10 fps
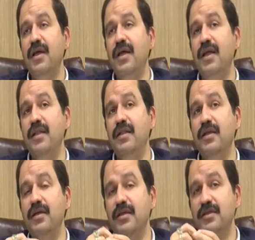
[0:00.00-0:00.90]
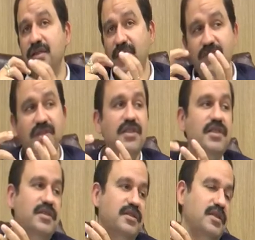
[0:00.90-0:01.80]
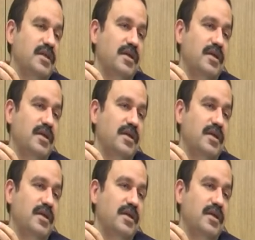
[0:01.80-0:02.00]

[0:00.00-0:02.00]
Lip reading: and the services.